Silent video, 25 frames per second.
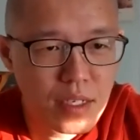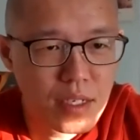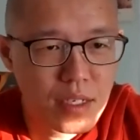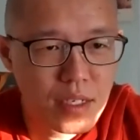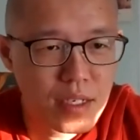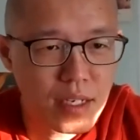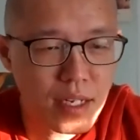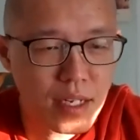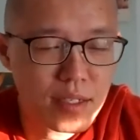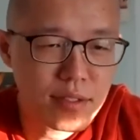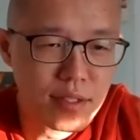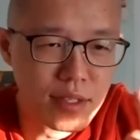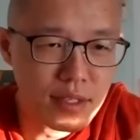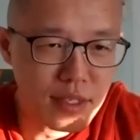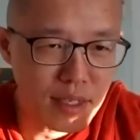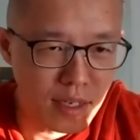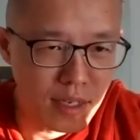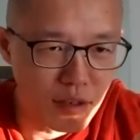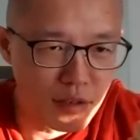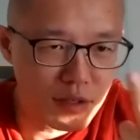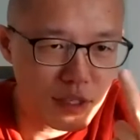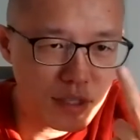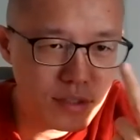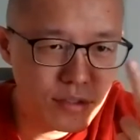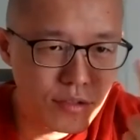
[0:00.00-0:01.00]
Let's say there are
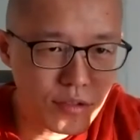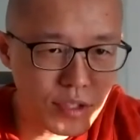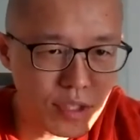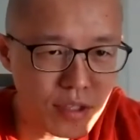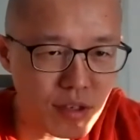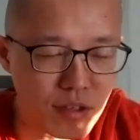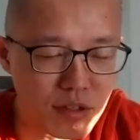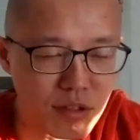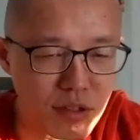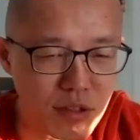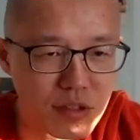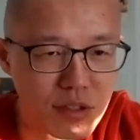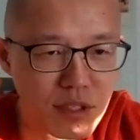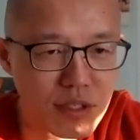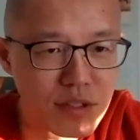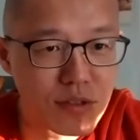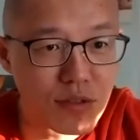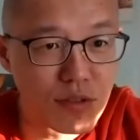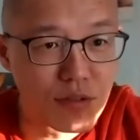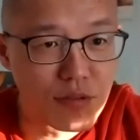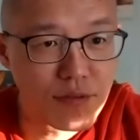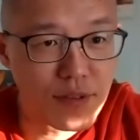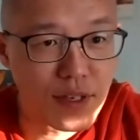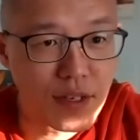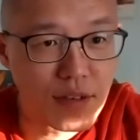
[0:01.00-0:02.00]
only three conditions
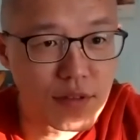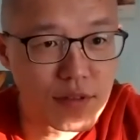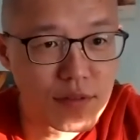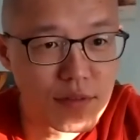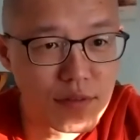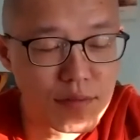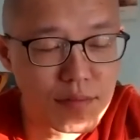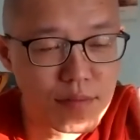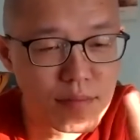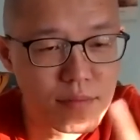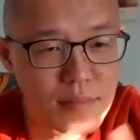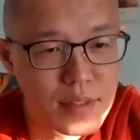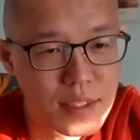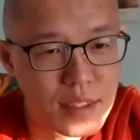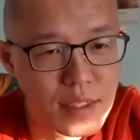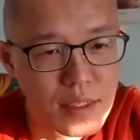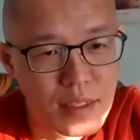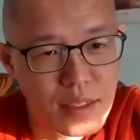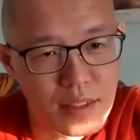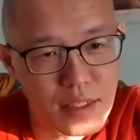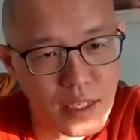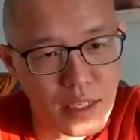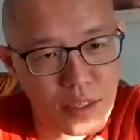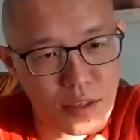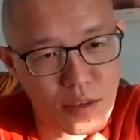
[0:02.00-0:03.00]
you found.
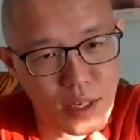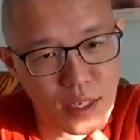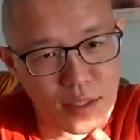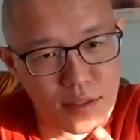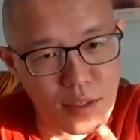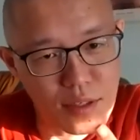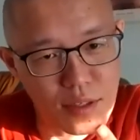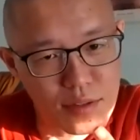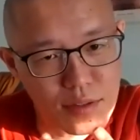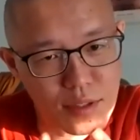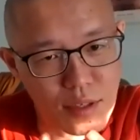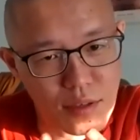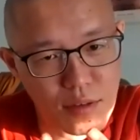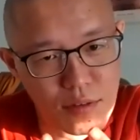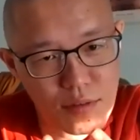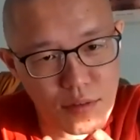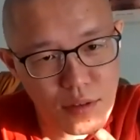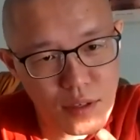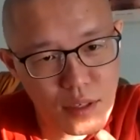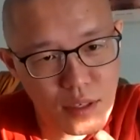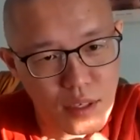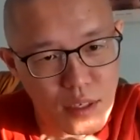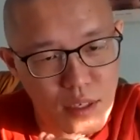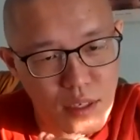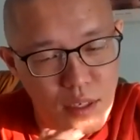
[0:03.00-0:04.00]
Then you ask yourself,
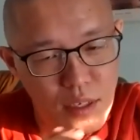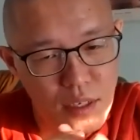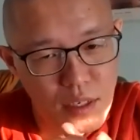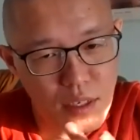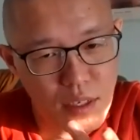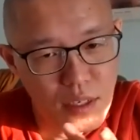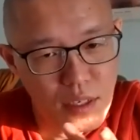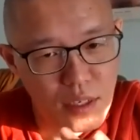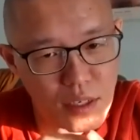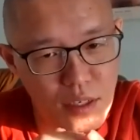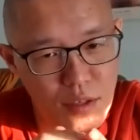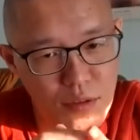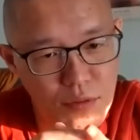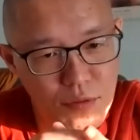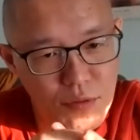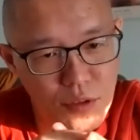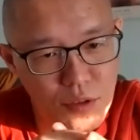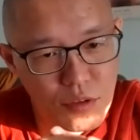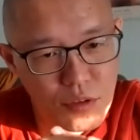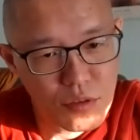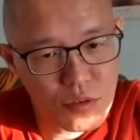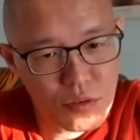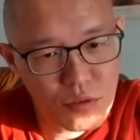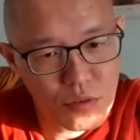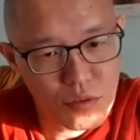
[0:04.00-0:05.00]
if
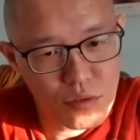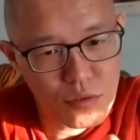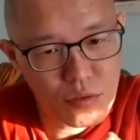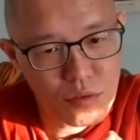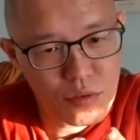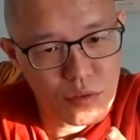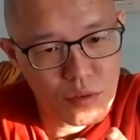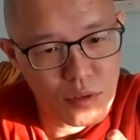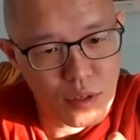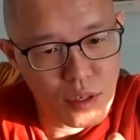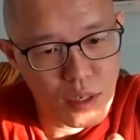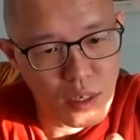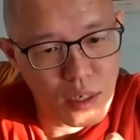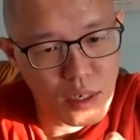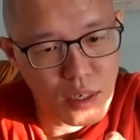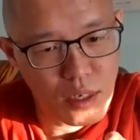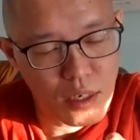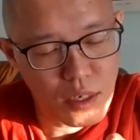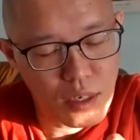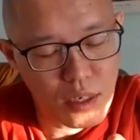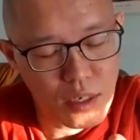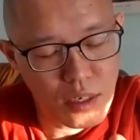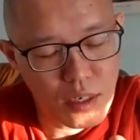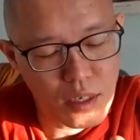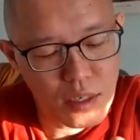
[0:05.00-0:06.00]
you
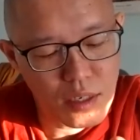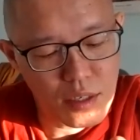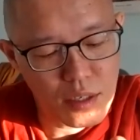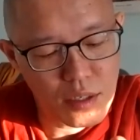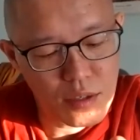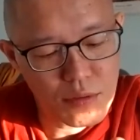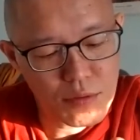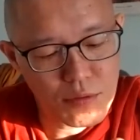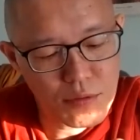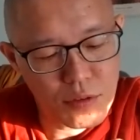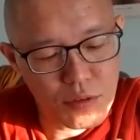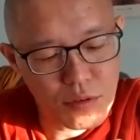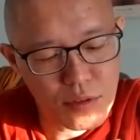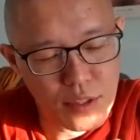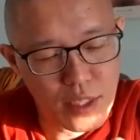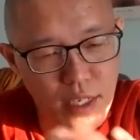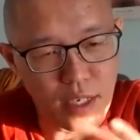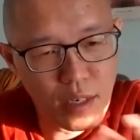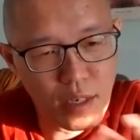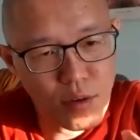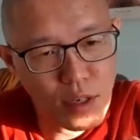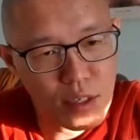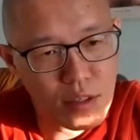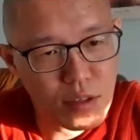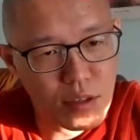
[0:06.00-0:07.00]
take out
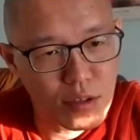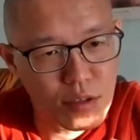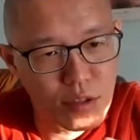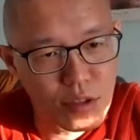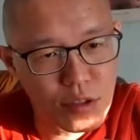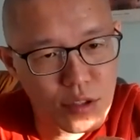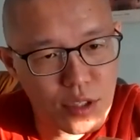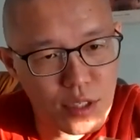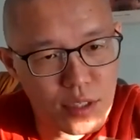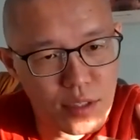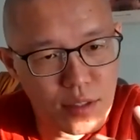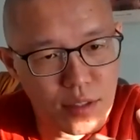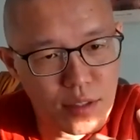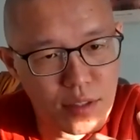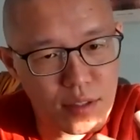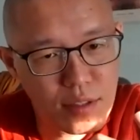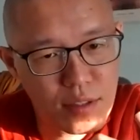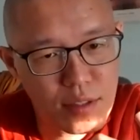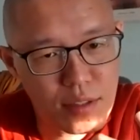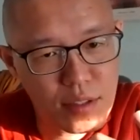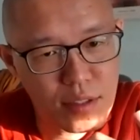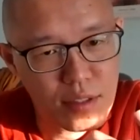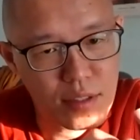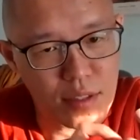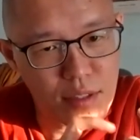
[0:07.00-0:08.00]
one condition,
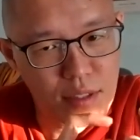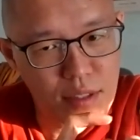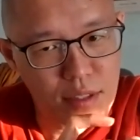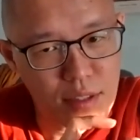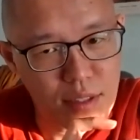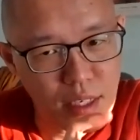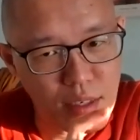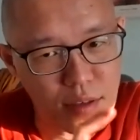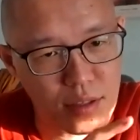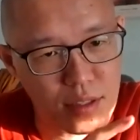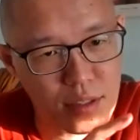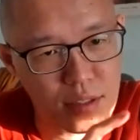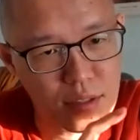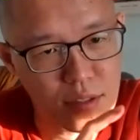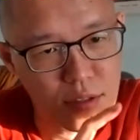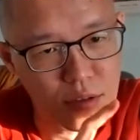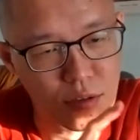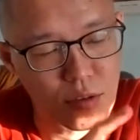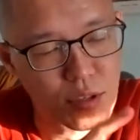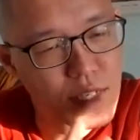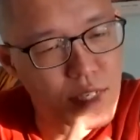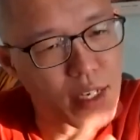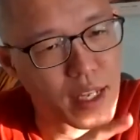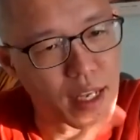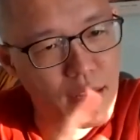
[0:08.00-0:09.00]
could
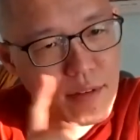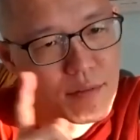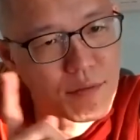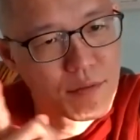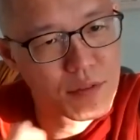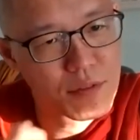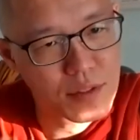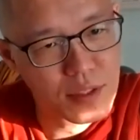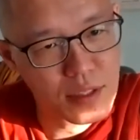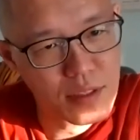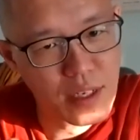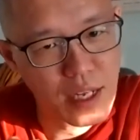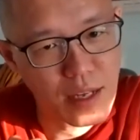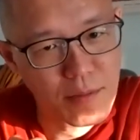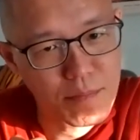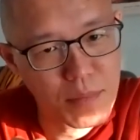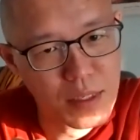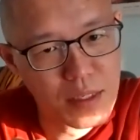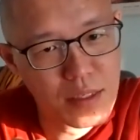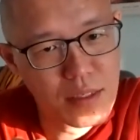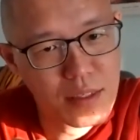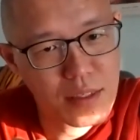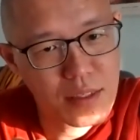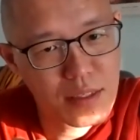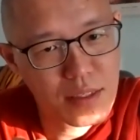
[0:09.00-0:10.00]
it have still
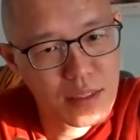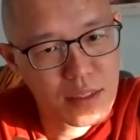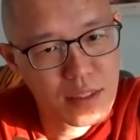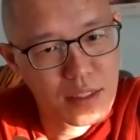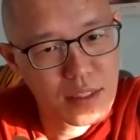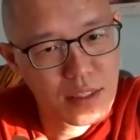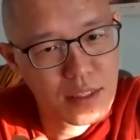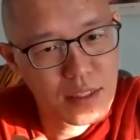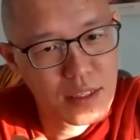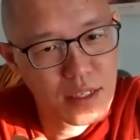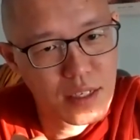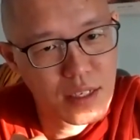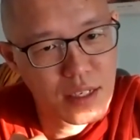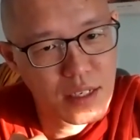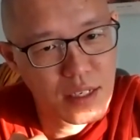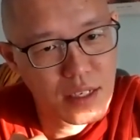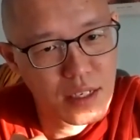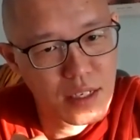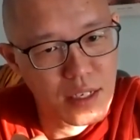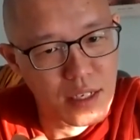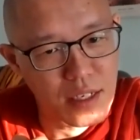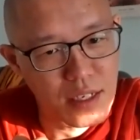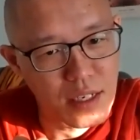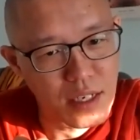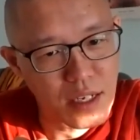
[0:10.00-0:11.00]
happened?
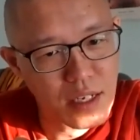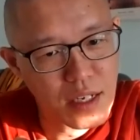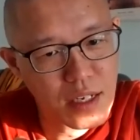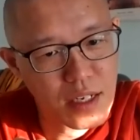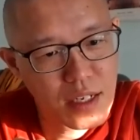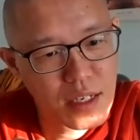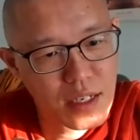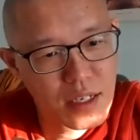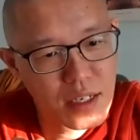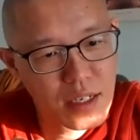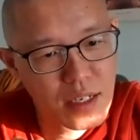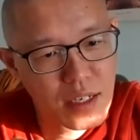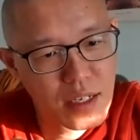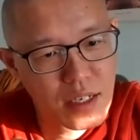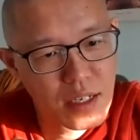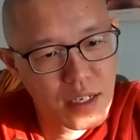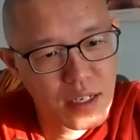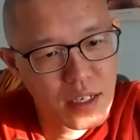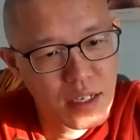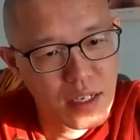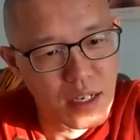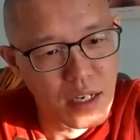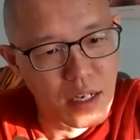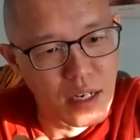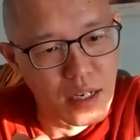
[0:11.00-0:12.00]
Yeah.
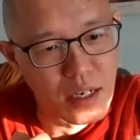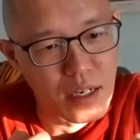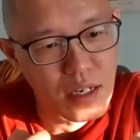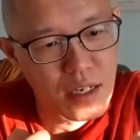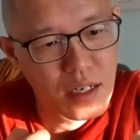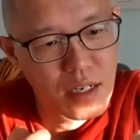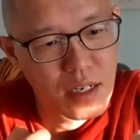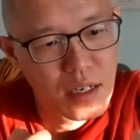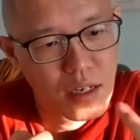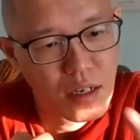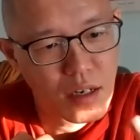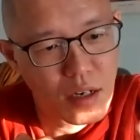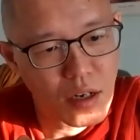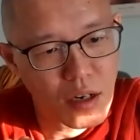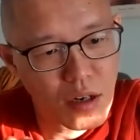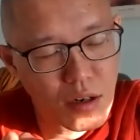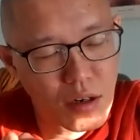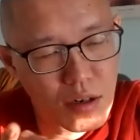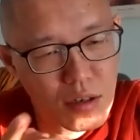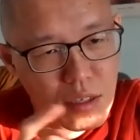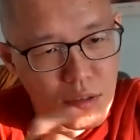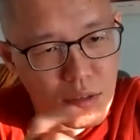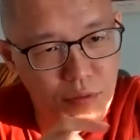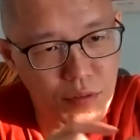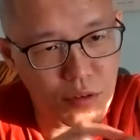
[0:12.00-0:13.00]

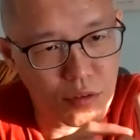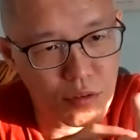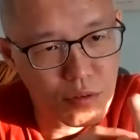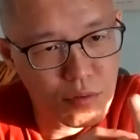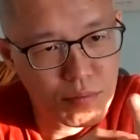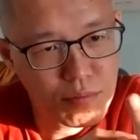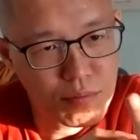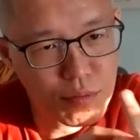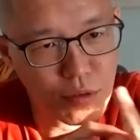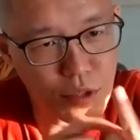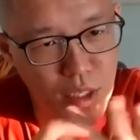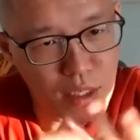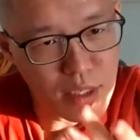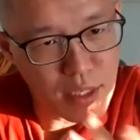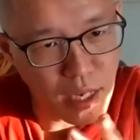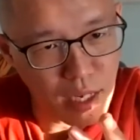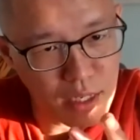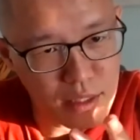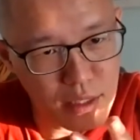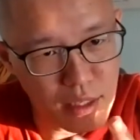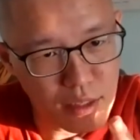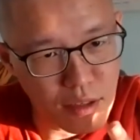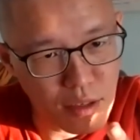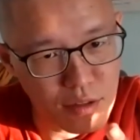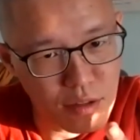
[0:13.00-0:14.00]
Or if you put in
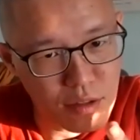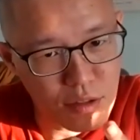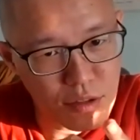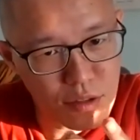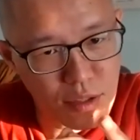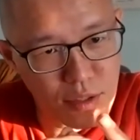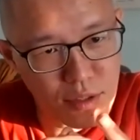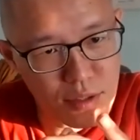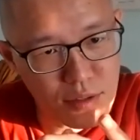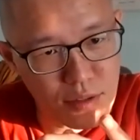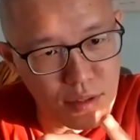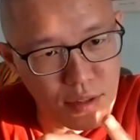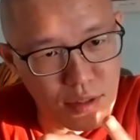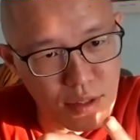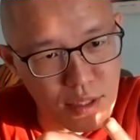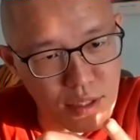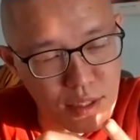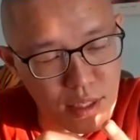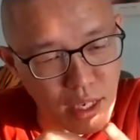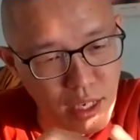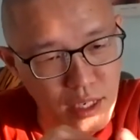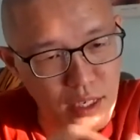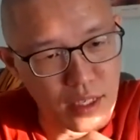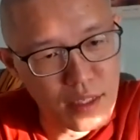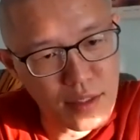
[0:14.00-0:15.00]
other conditions,
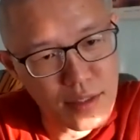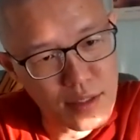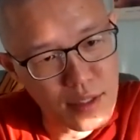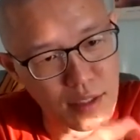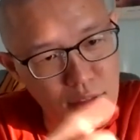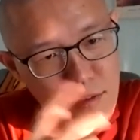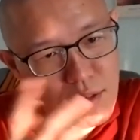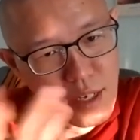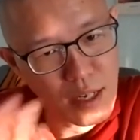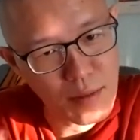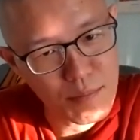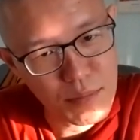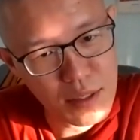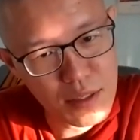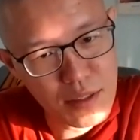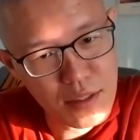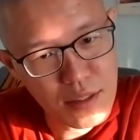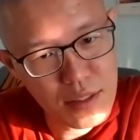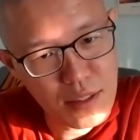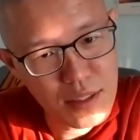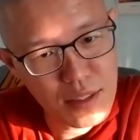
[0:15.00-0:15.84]
can it still happen?